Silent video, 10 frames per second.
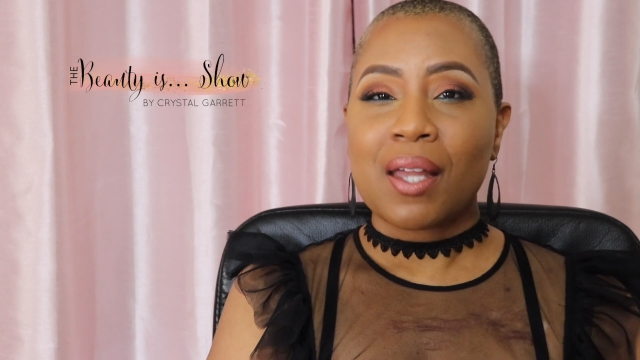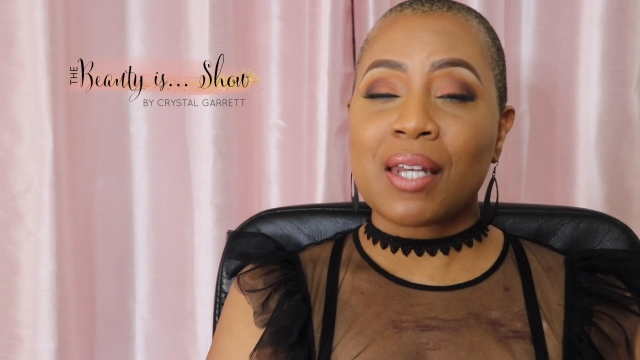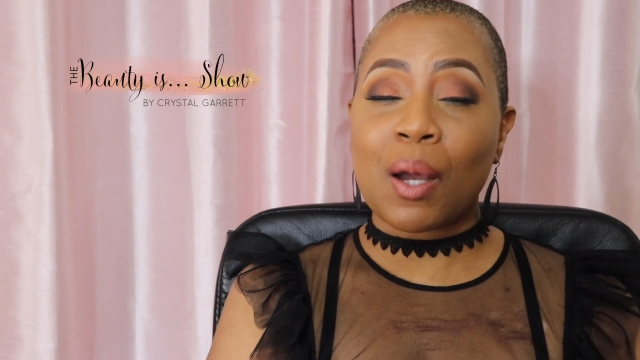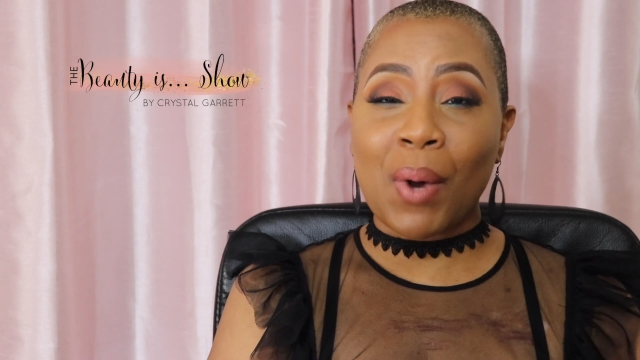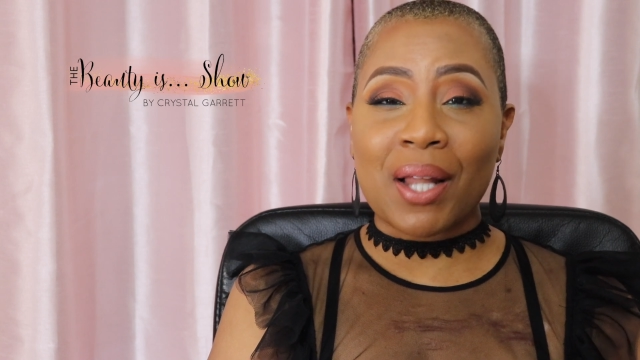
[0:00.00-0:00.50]

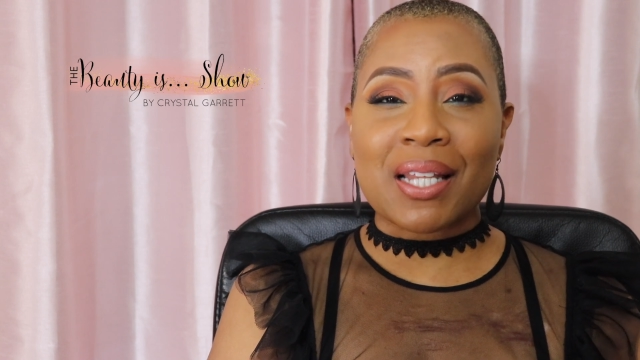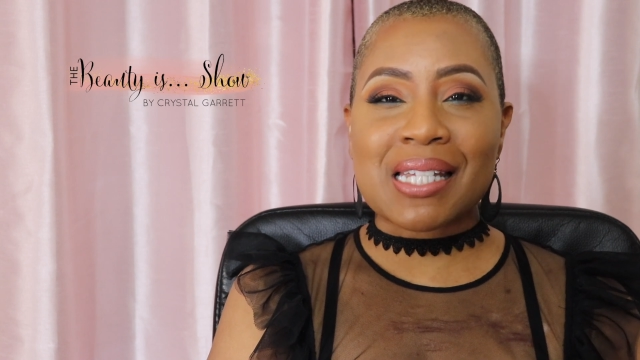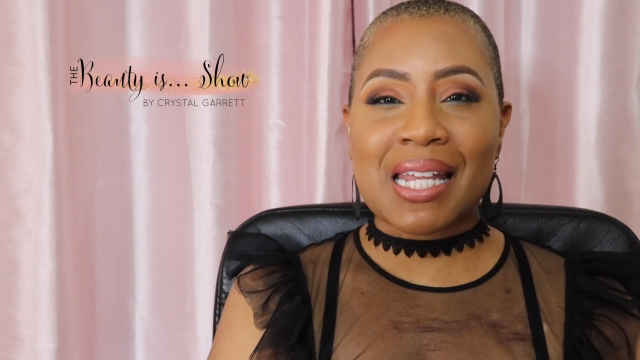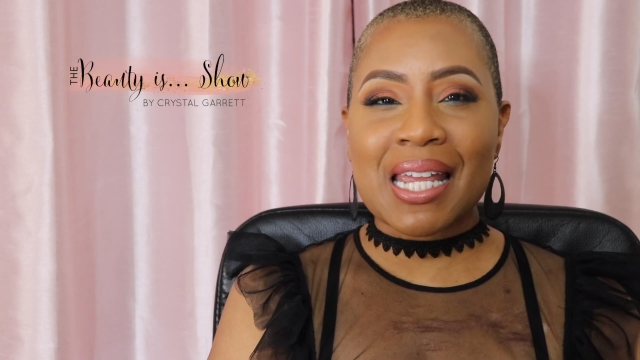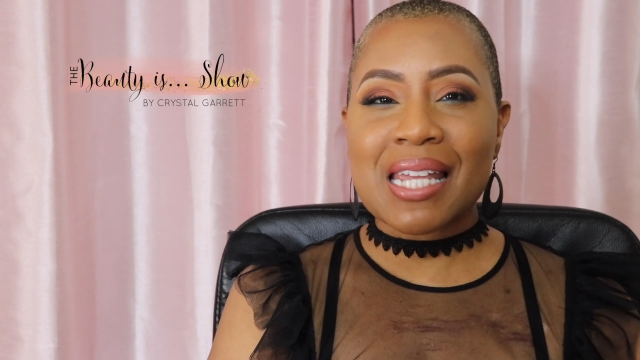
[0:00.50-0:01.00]
Now, while
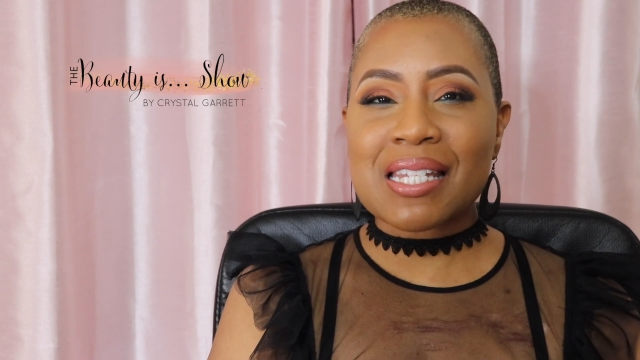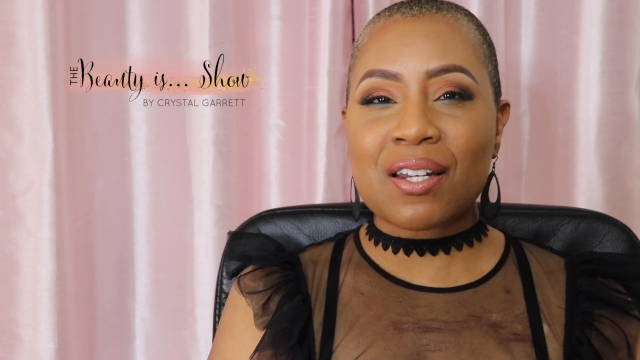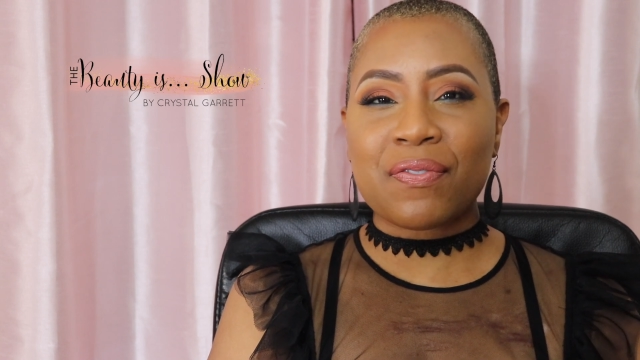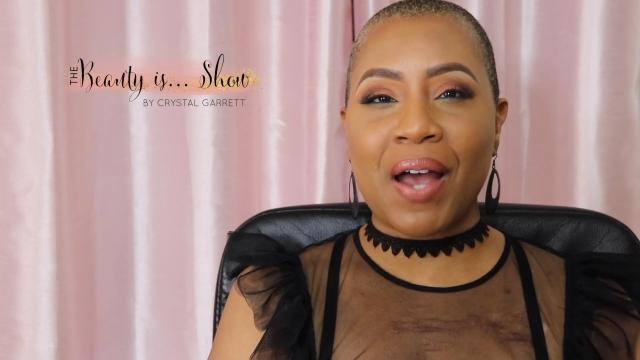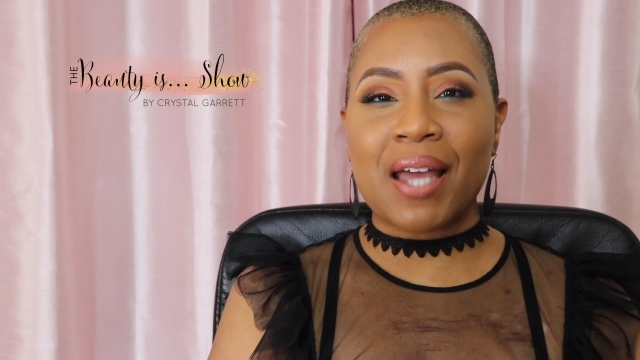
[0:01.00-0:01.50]
it's easy
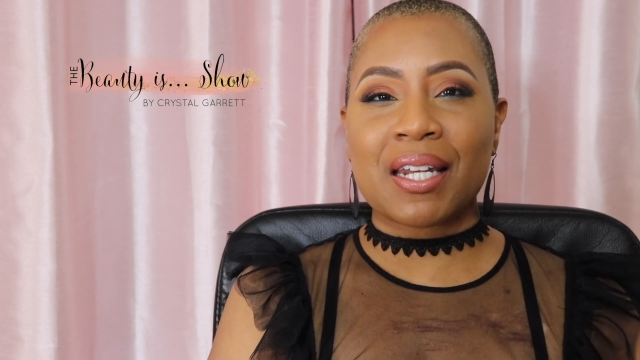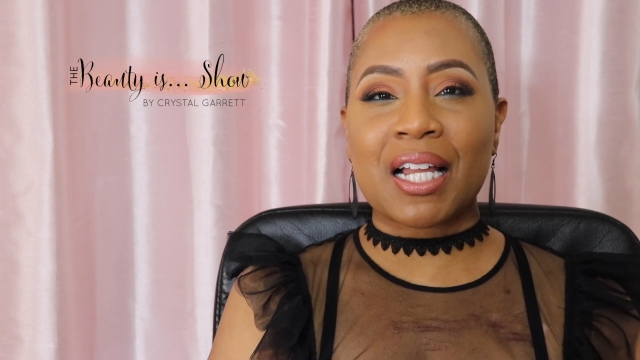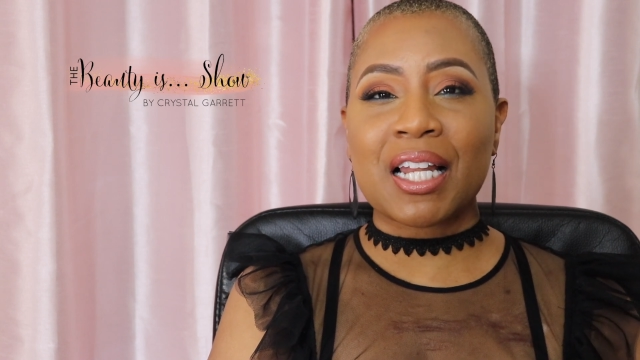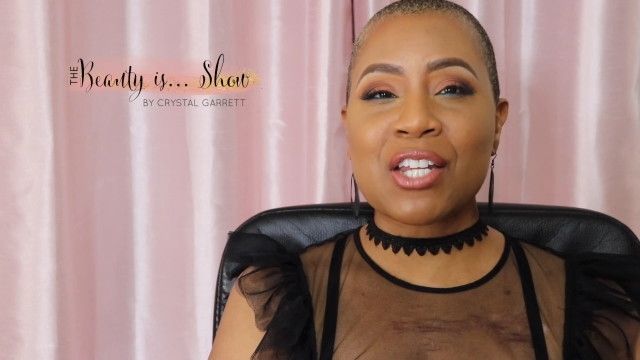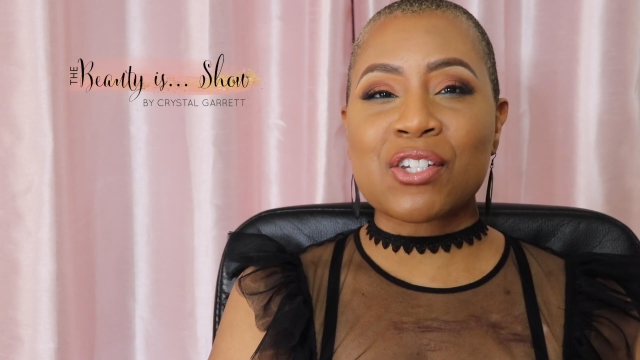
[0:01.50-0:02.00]
to find a
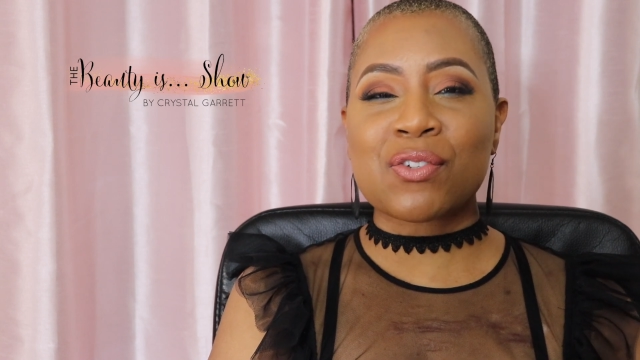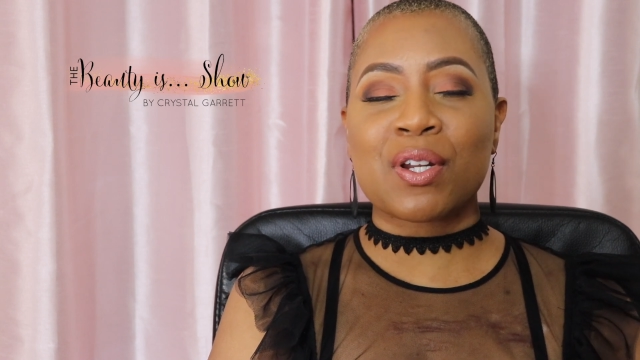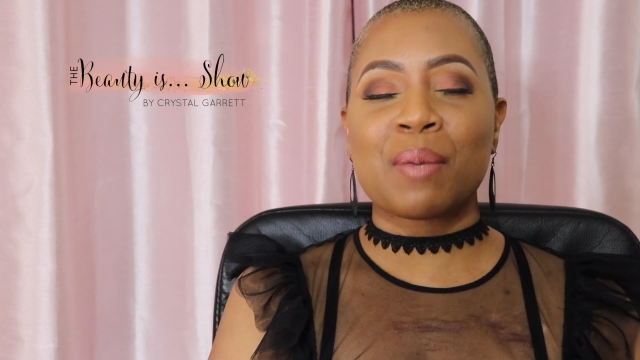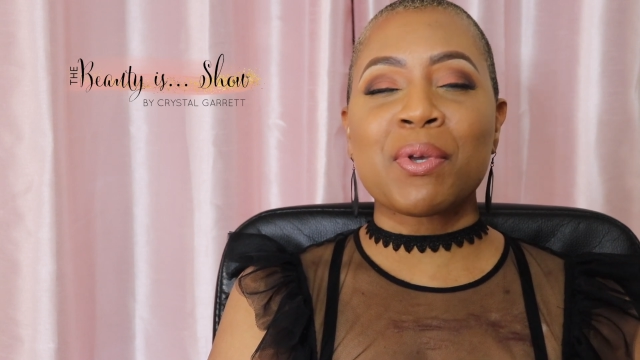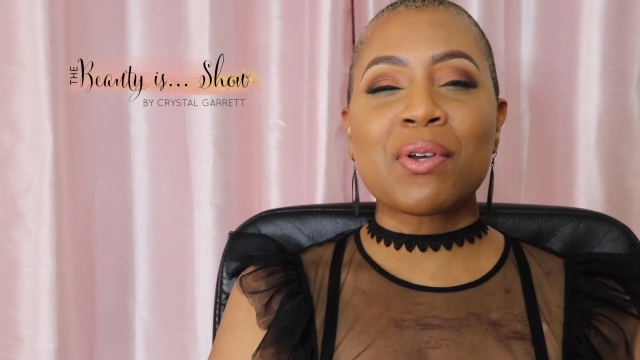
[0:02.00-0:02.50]
cleanser
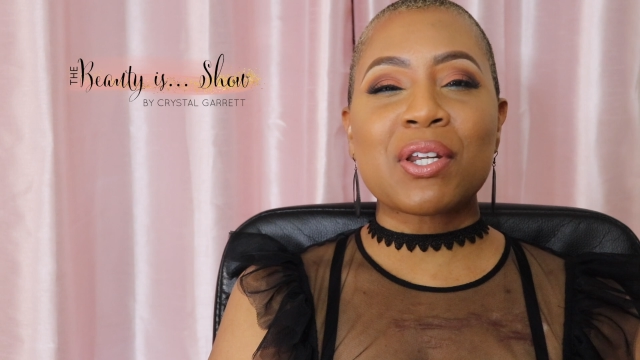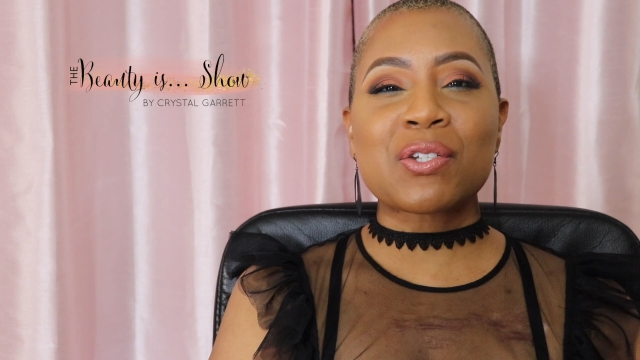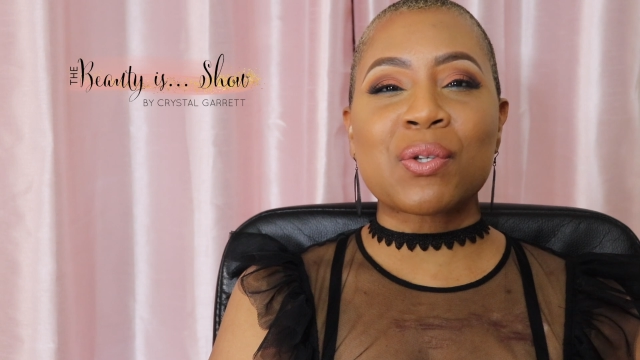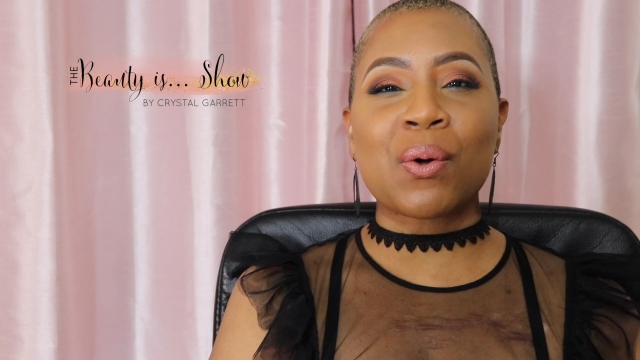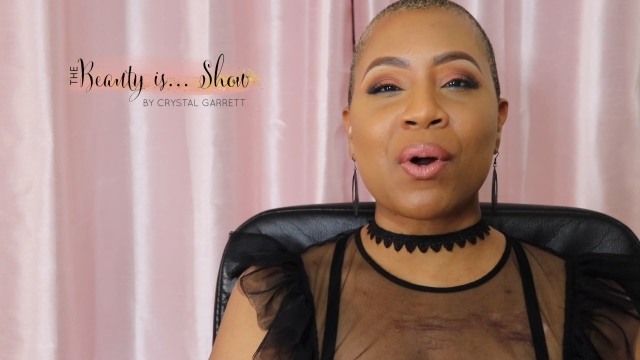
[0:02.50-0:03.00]
in a beauty
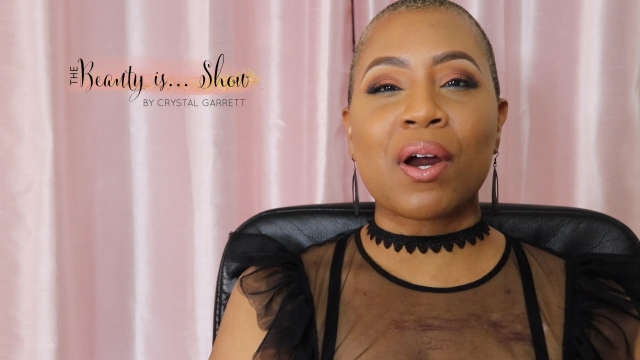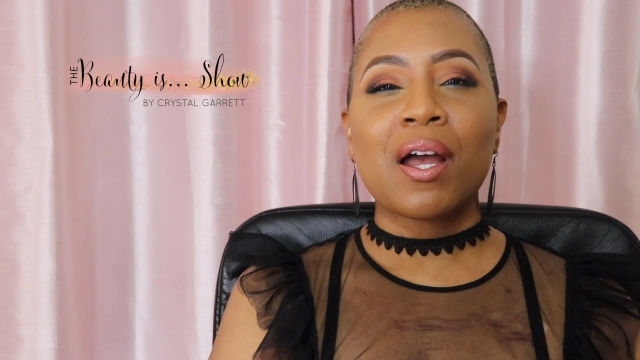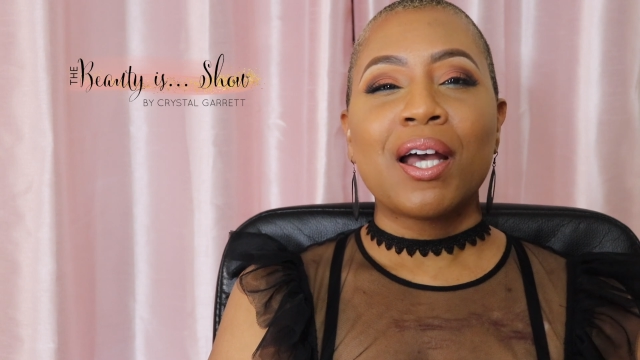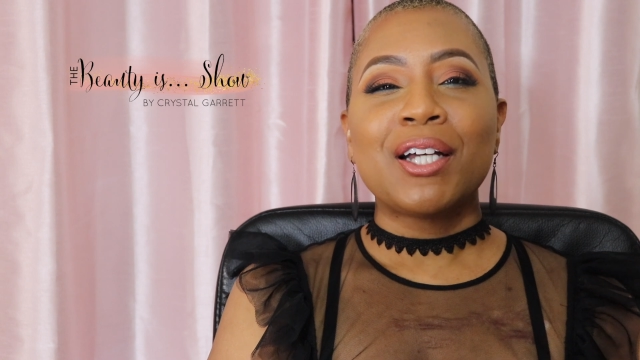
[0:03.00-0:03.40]
store,